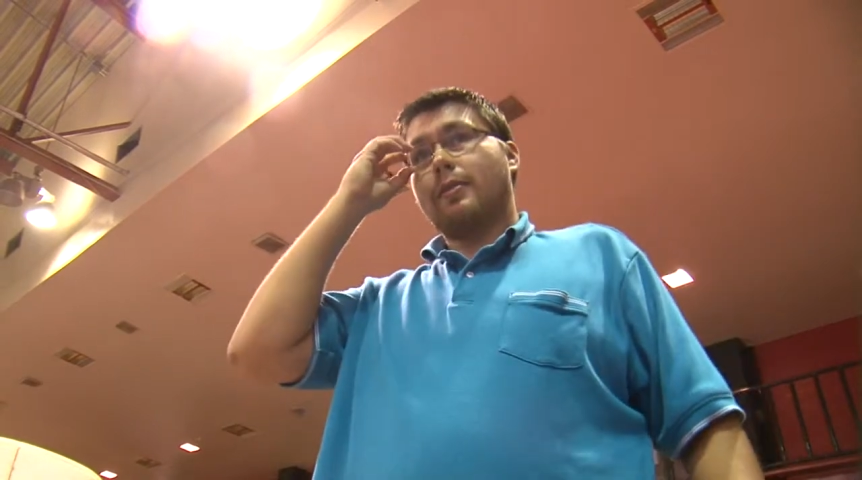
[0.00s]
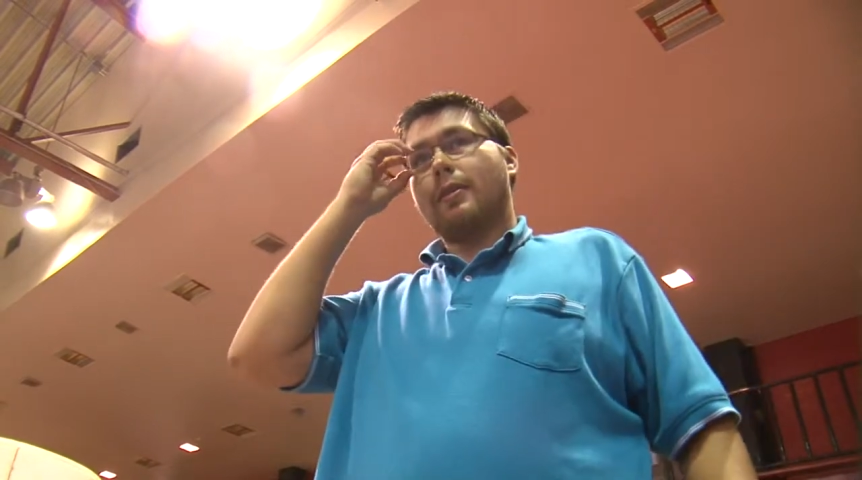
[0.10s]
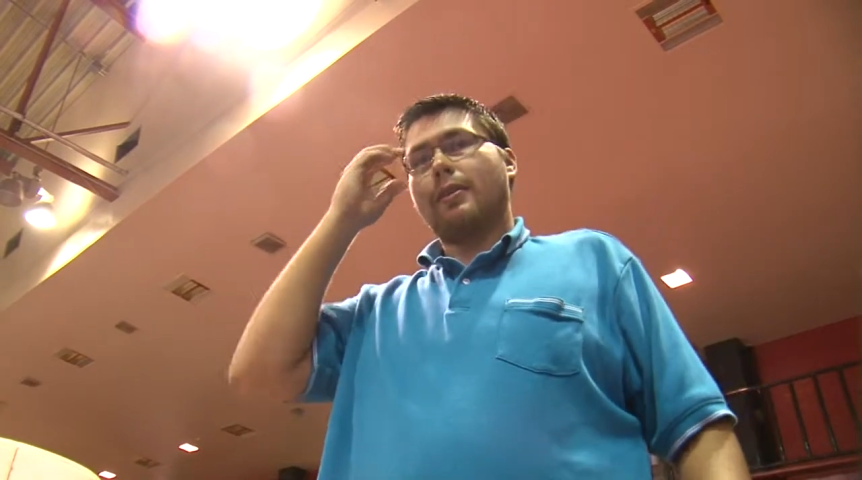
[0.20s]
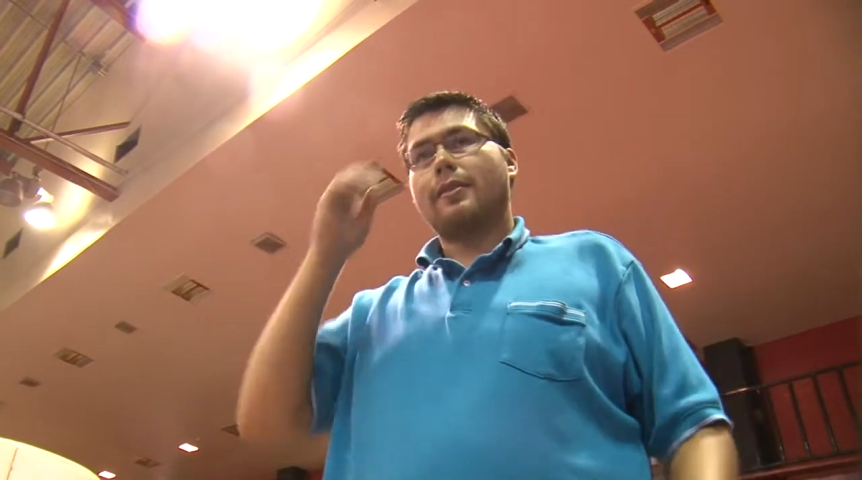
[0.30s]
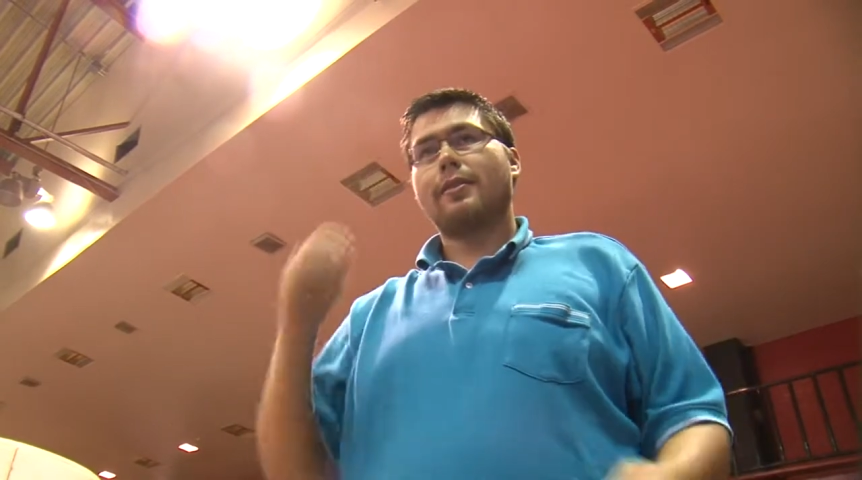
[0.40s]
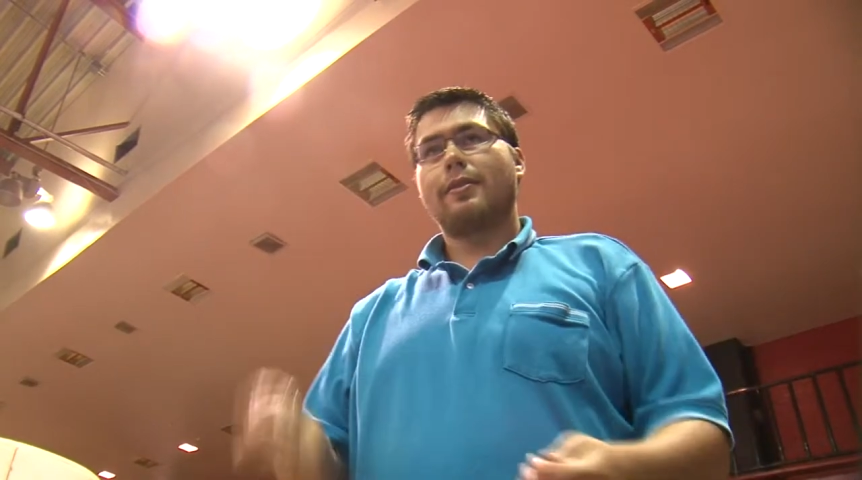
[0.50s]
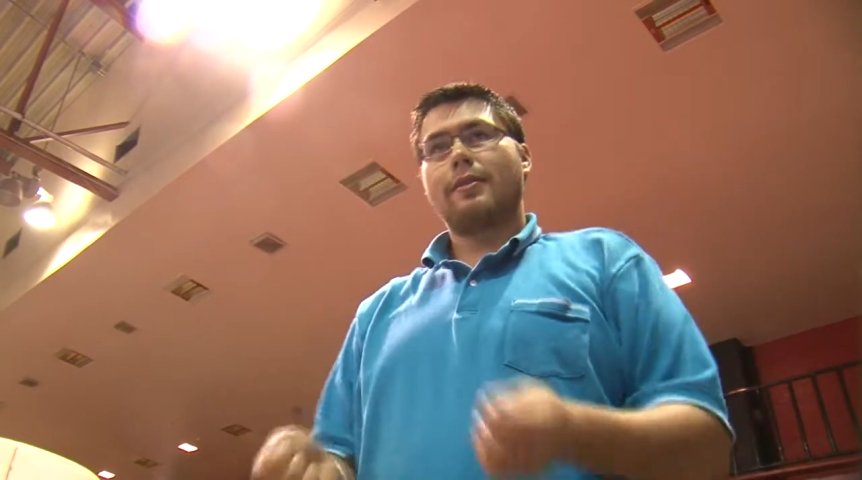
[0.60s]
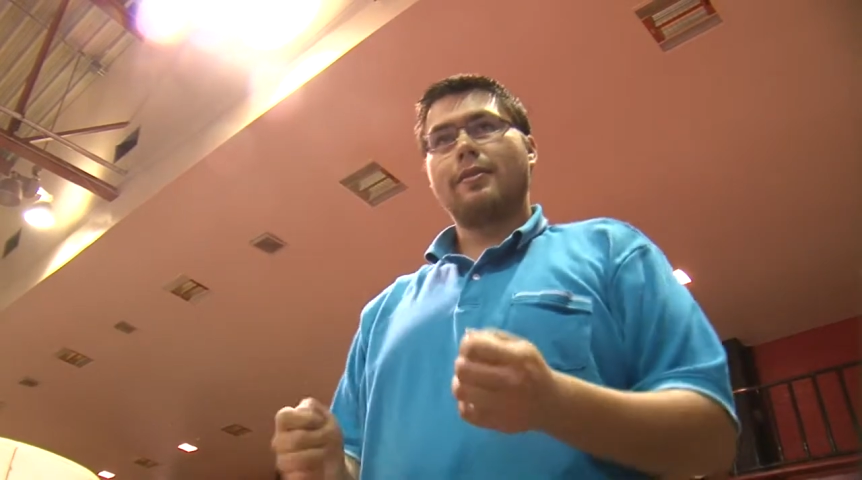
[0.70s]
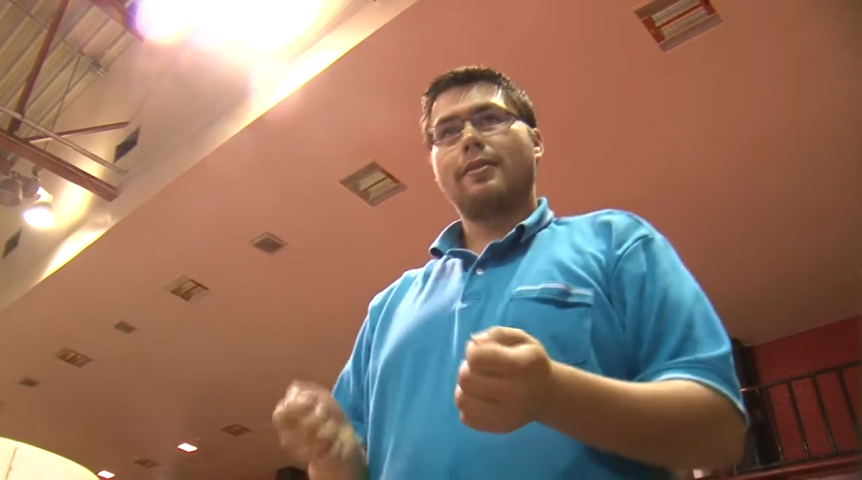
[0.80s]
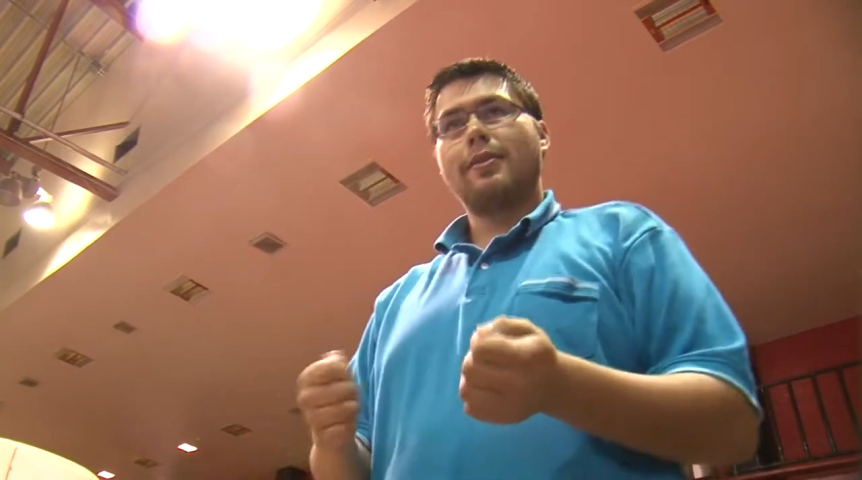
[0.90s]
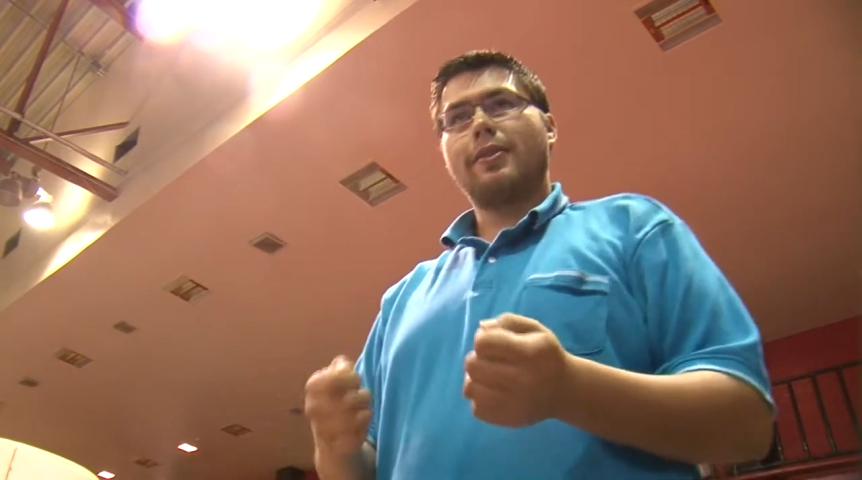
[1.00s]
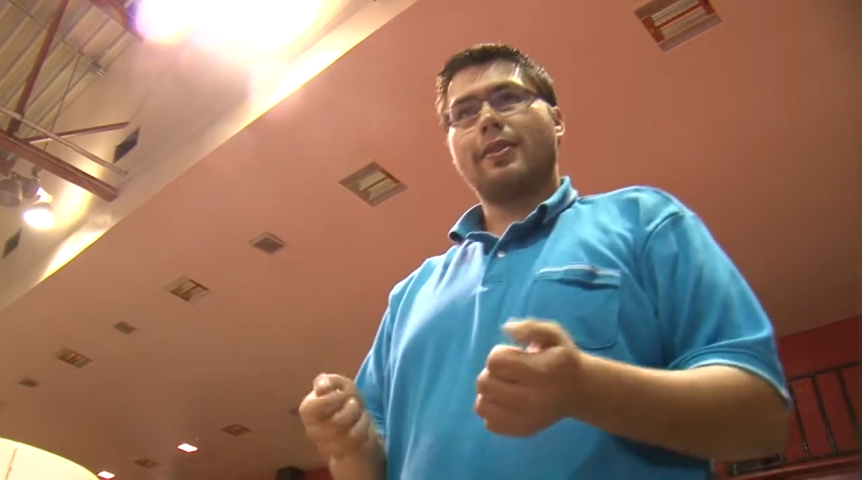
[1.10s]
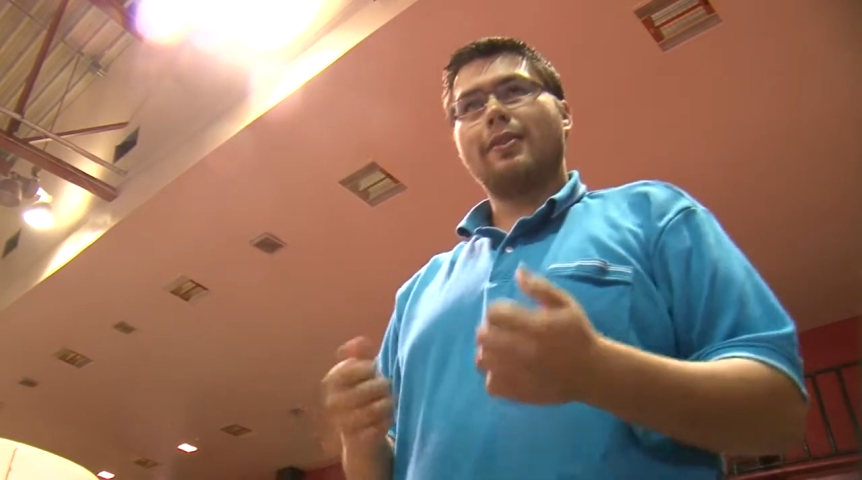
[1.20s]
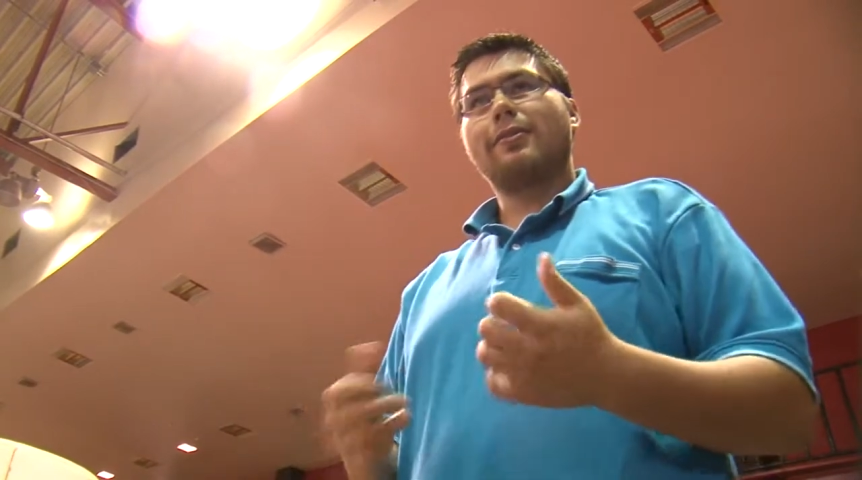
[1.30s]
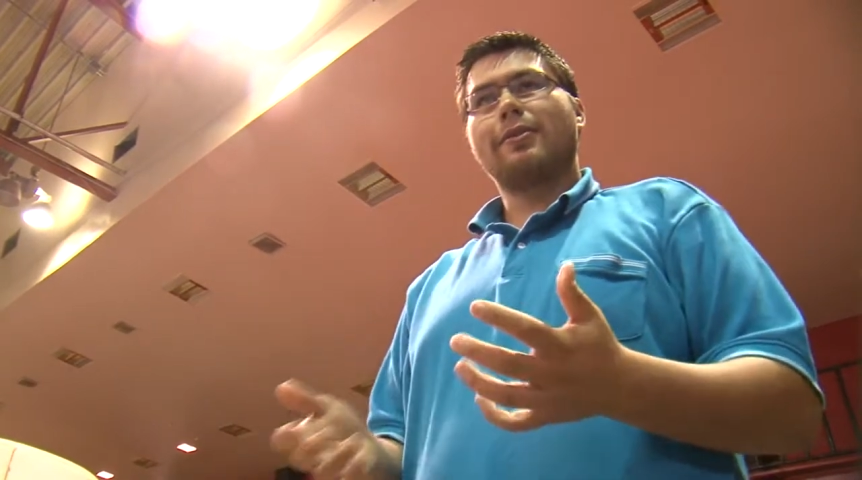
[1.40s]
the sound